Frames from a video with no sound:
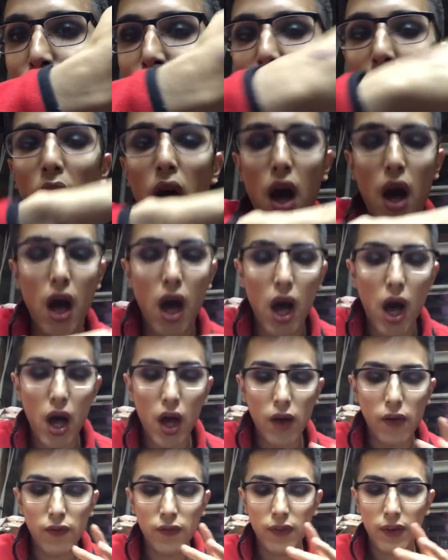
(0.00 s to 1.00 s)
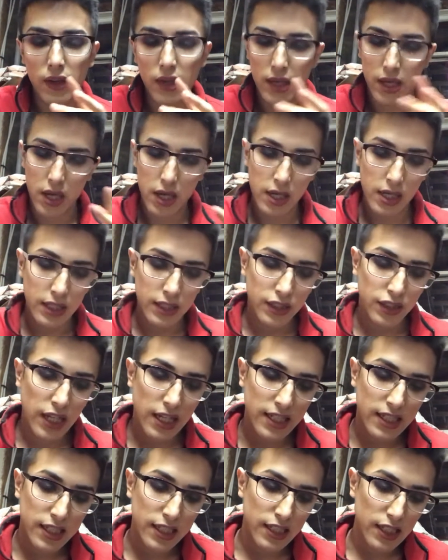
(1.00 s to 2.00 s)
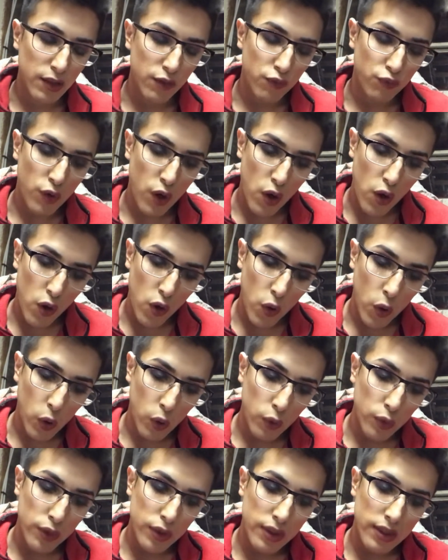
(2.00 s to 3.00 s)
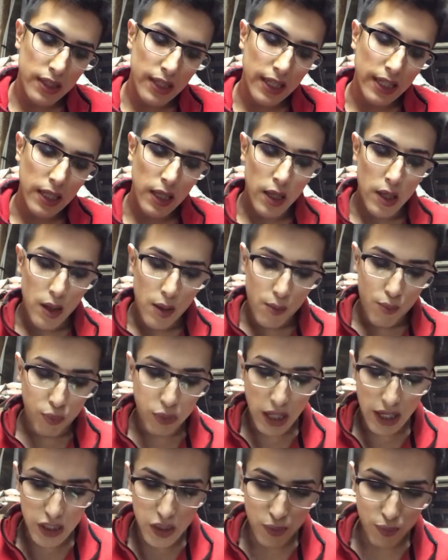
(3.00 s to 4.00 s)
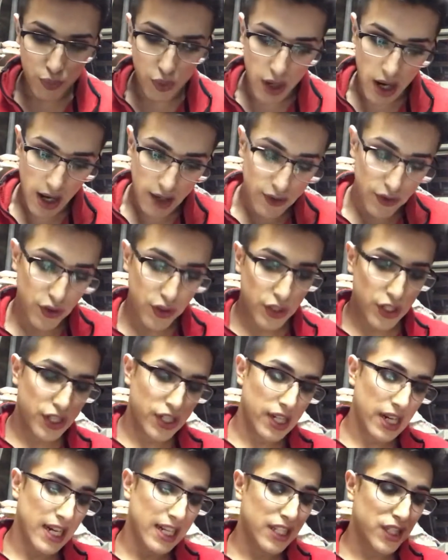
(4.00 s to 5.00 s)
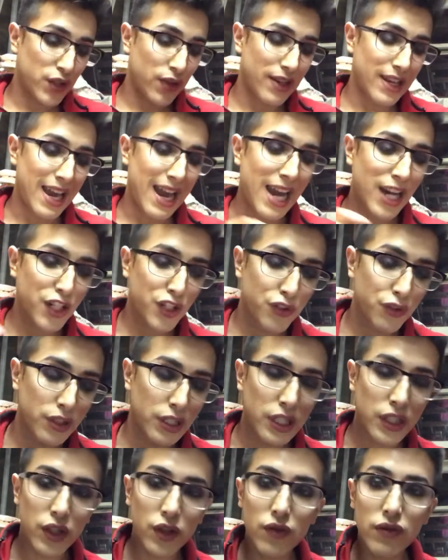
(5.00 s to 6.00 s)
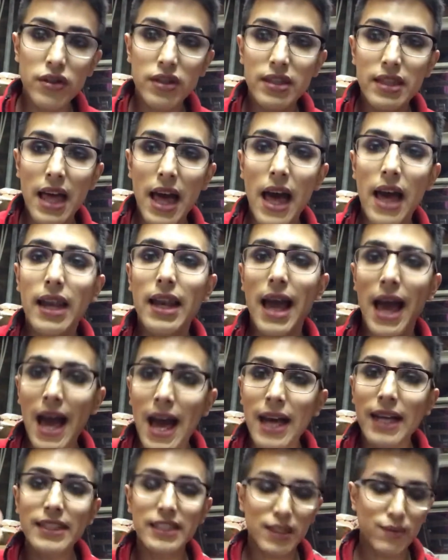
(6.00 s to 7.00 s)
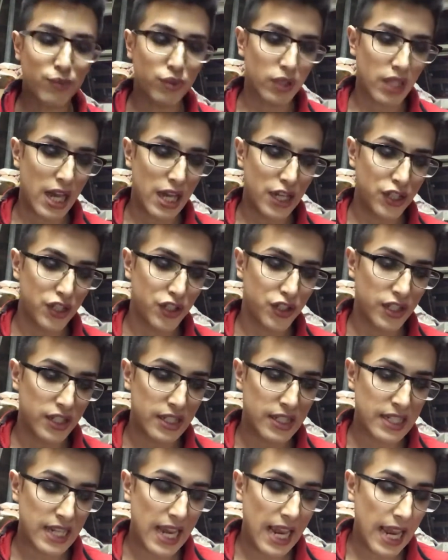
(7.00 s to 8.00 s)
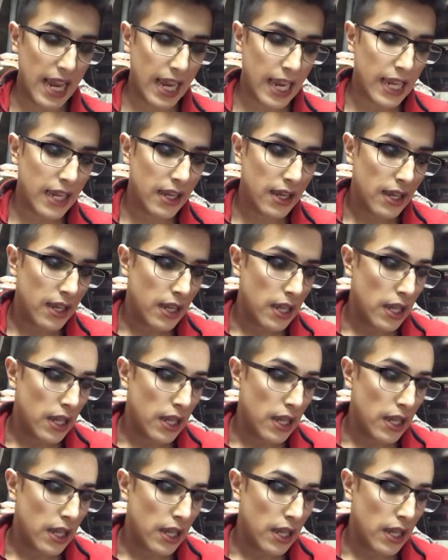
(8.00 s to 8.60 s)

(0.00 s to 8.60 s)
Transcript: mauve, dusty rose, like blush bronzer shade. So I actually used that as a blush today.